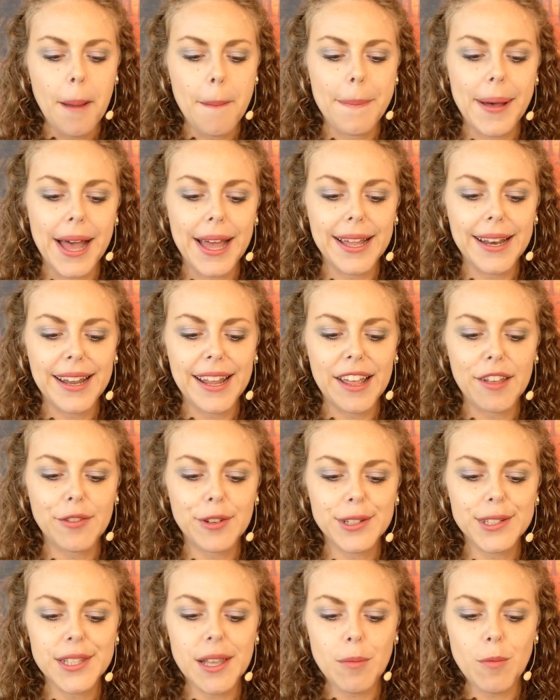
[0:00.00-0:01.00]
But if
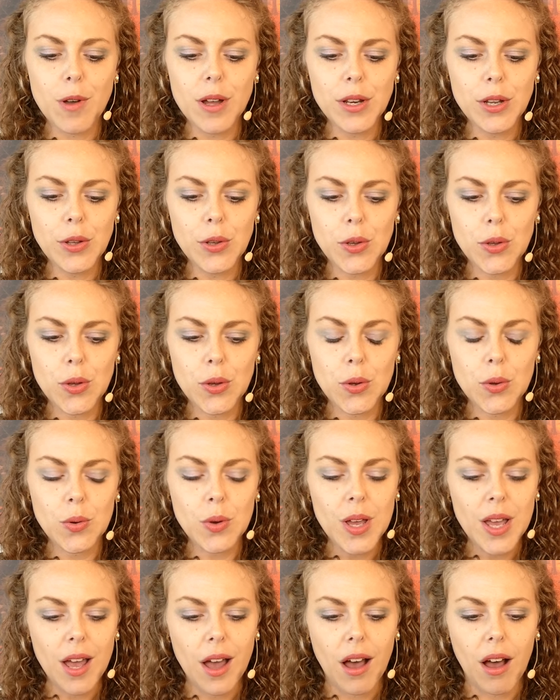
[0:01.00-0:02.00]
you're someone
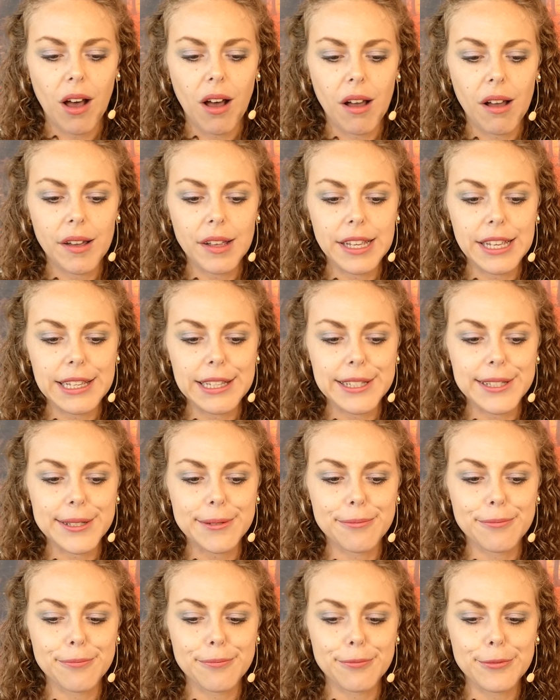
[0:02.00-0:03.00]
who
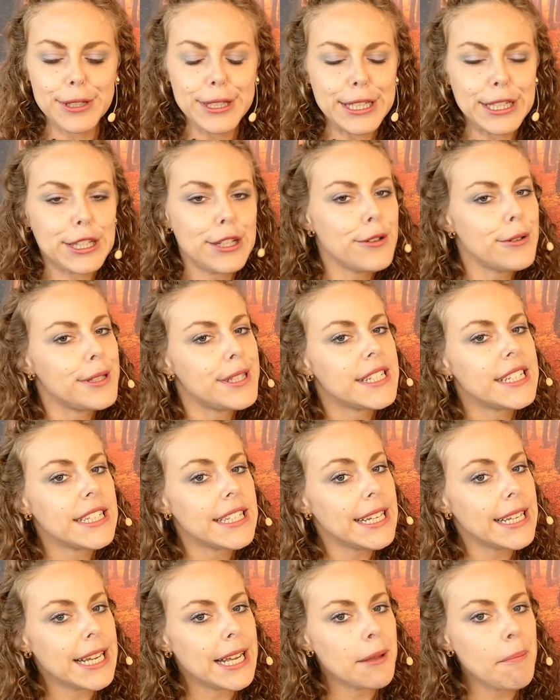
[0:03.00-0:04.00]
is really used to
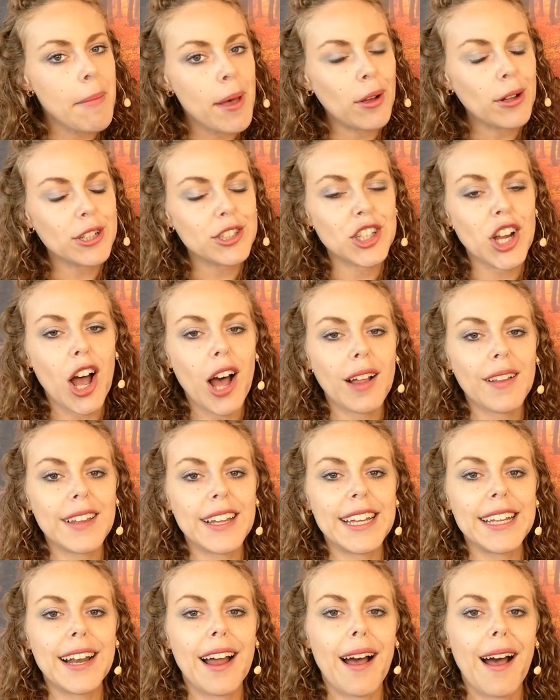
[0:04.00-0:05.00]
eating milk
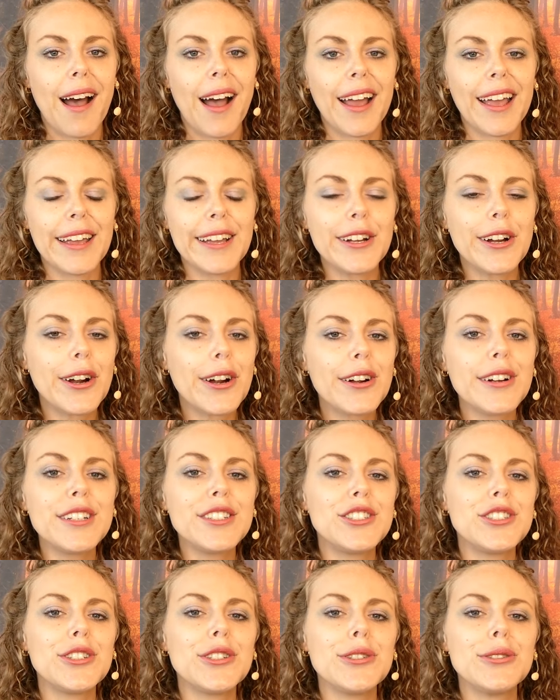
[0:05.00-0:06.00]
chocolate, I
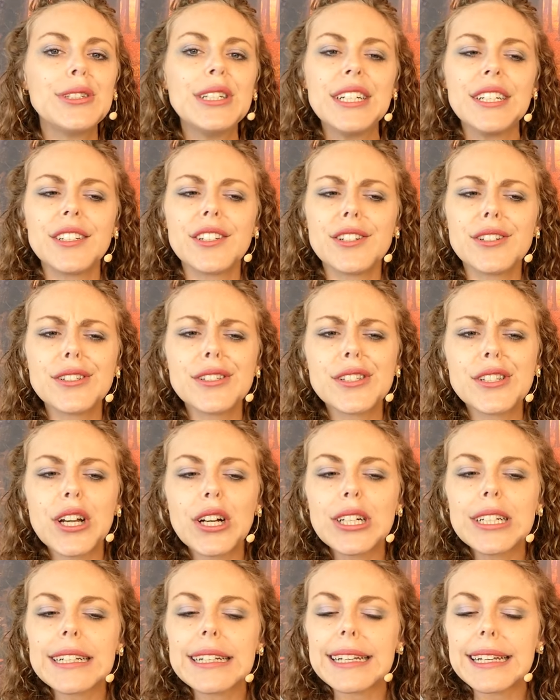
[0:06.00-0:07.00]
encourage you to just
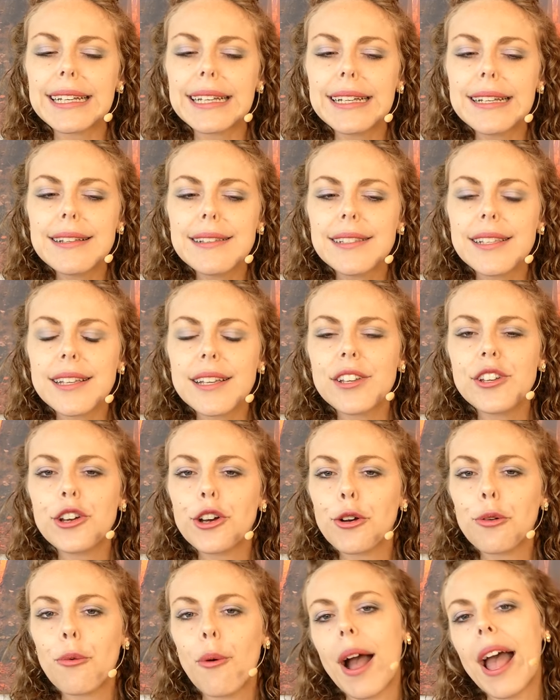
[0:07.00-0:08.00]
start easing
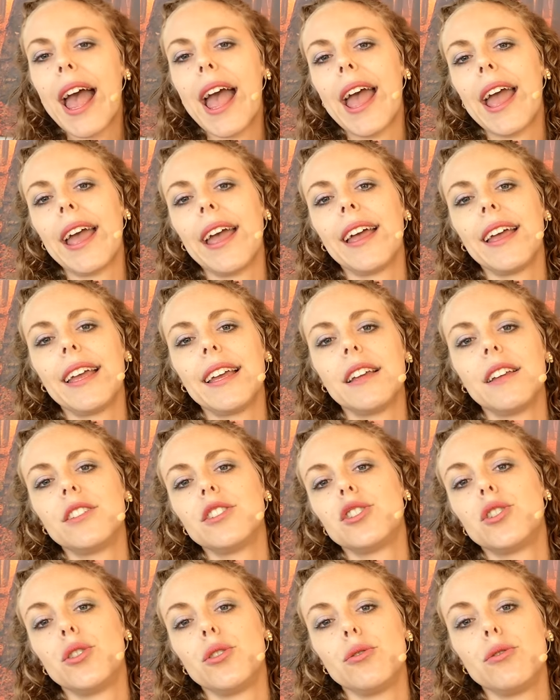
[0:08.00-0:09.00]
your way
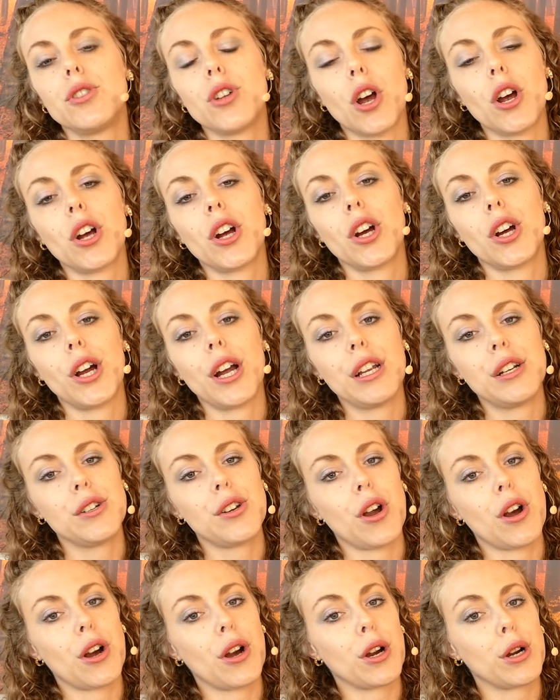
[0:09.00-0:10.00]
into darker and
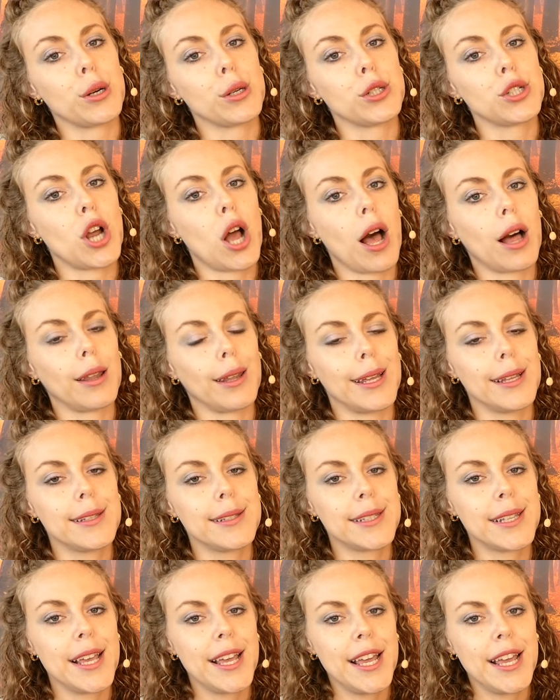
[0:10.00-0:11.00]
darker
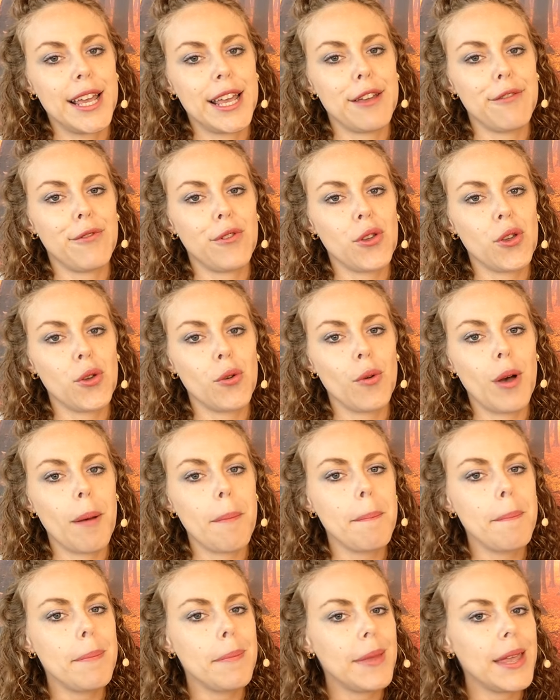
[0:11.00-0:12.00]
chocolates. If you
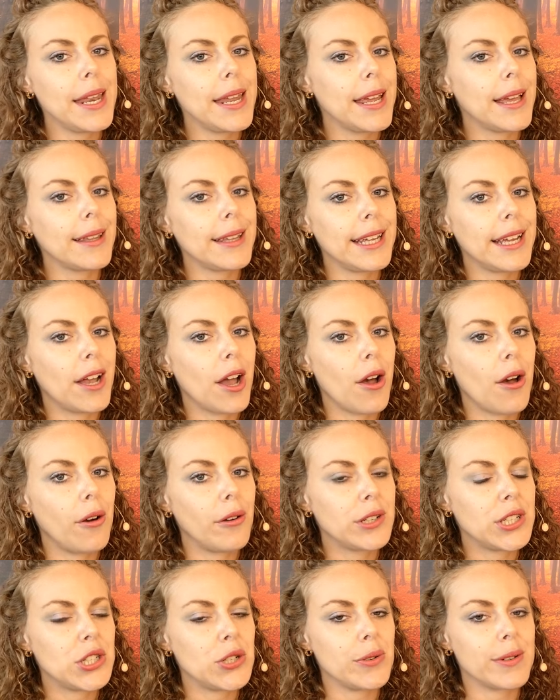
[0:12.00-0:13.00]
immediately
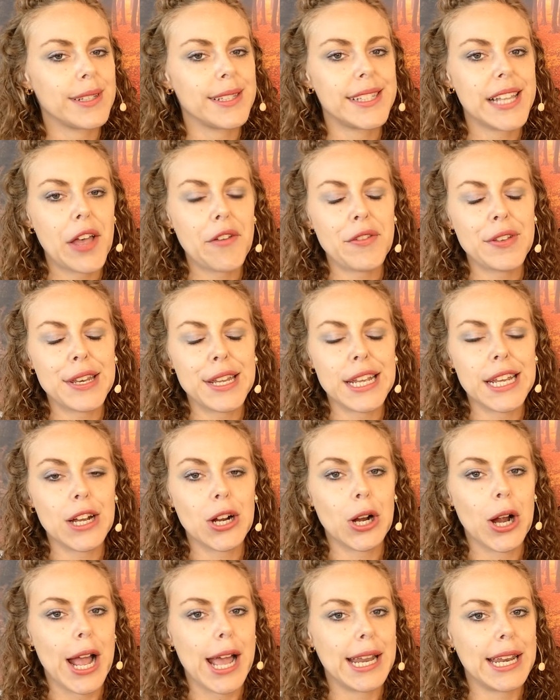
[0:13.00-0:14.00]
go to a 70
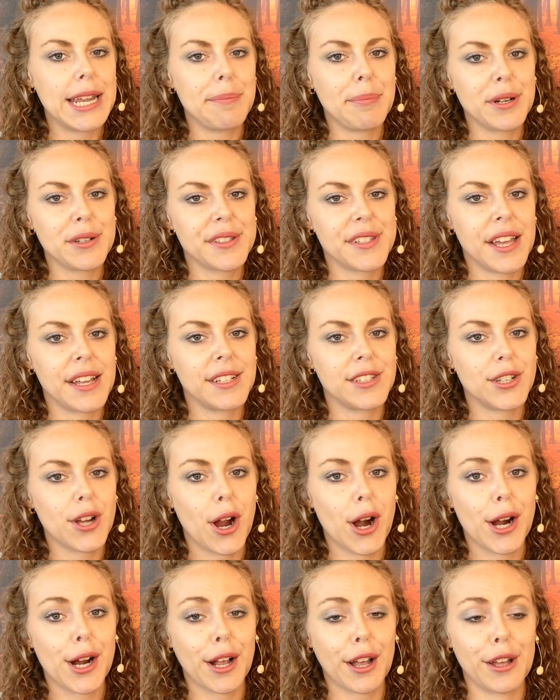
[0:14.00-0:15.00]
or 80%
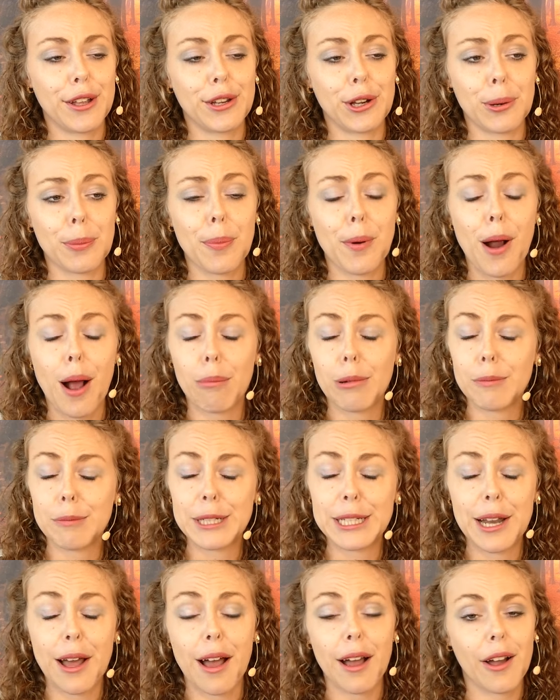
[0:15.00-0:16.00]
dark, you're
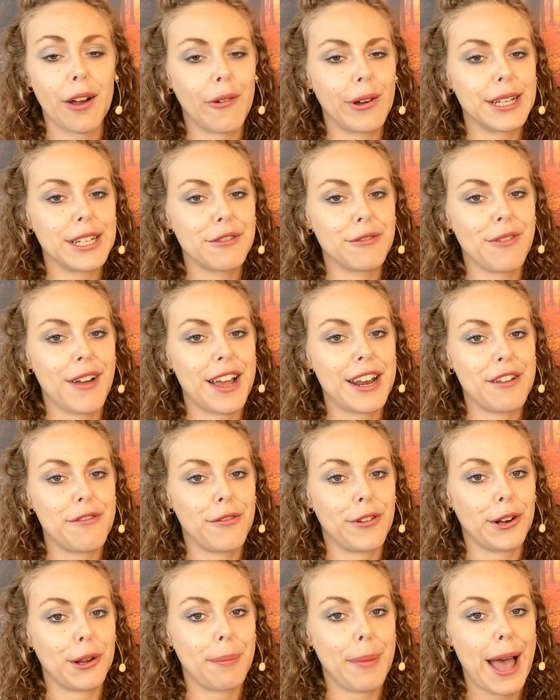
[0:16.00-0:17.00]
probably not going to find it
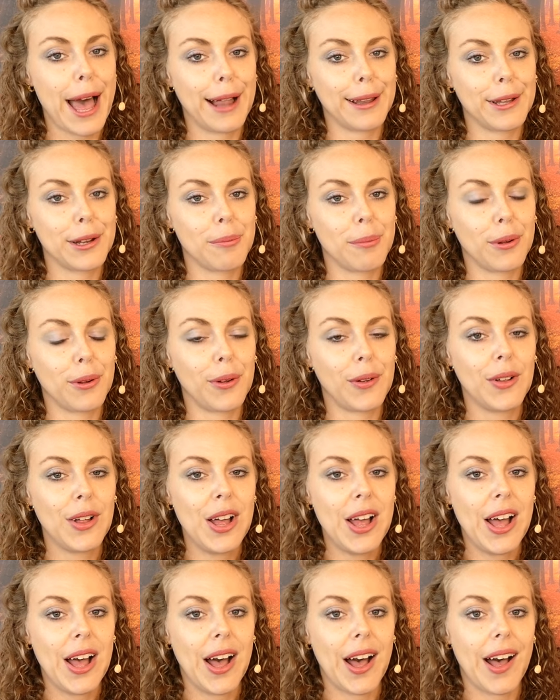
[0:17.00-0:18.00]
very palatable.
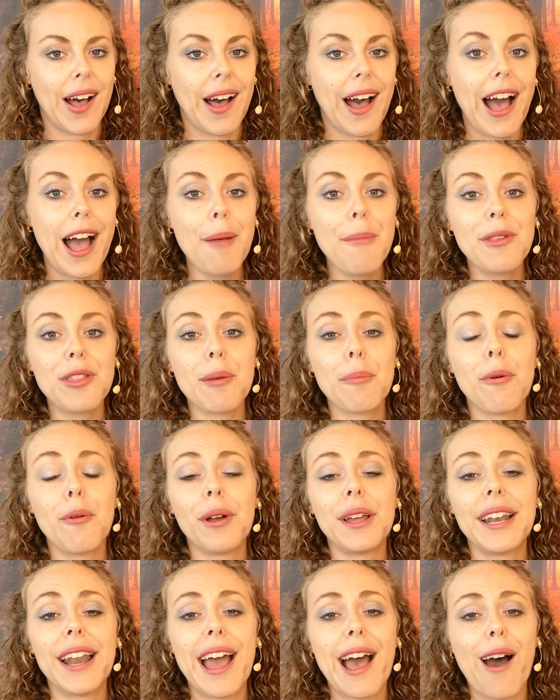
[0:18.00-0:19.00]
Uh, I'm at the
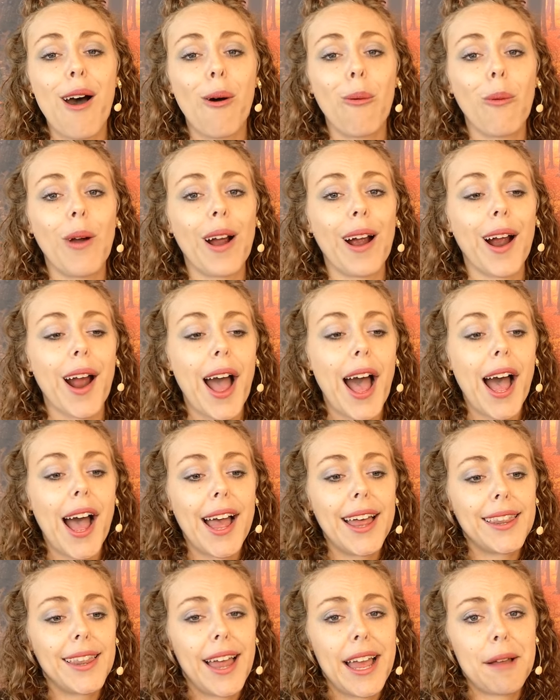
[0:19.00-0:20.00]
point now where
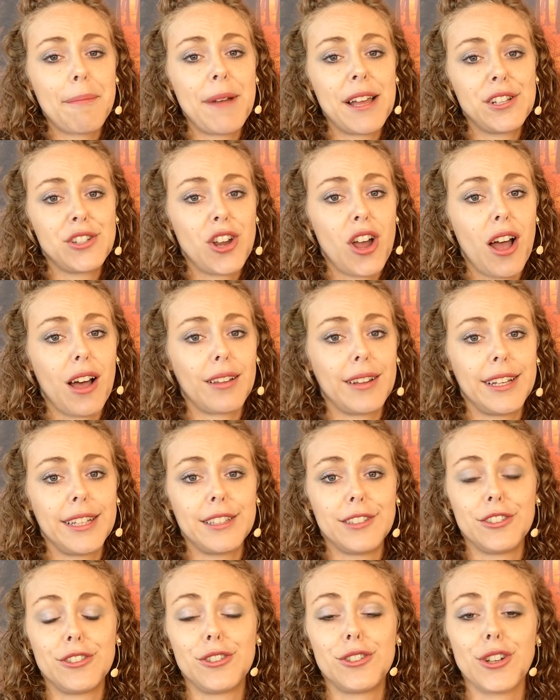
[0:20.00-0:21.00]
I like my
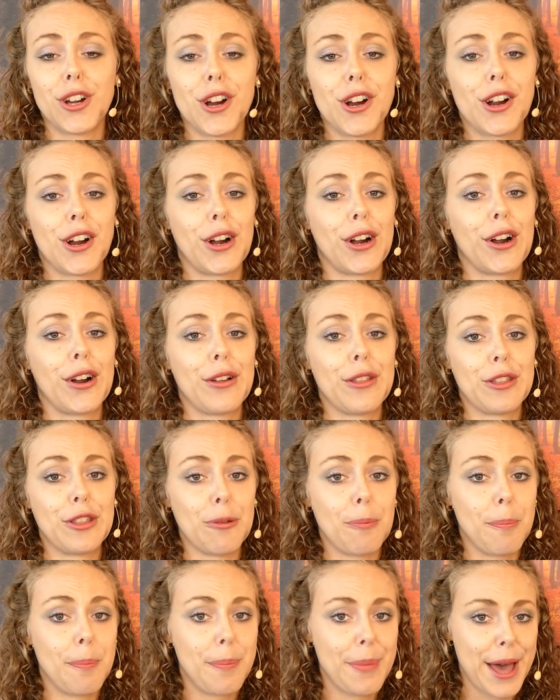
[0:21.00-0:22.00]
chocolate the darker,
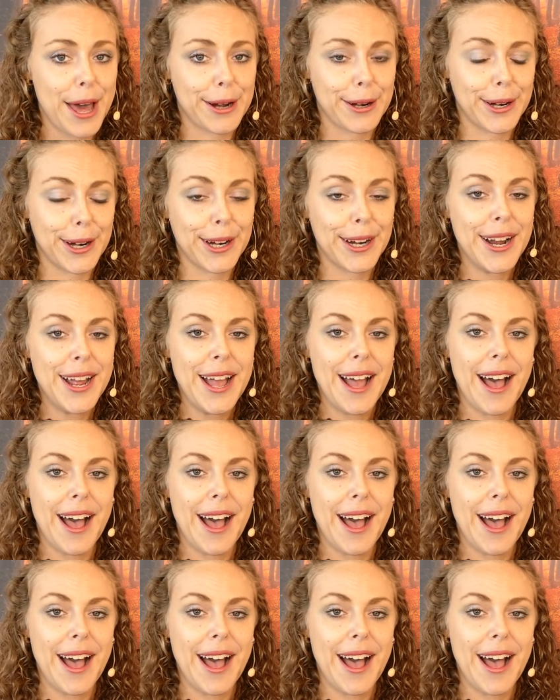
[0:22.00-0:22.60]
the better.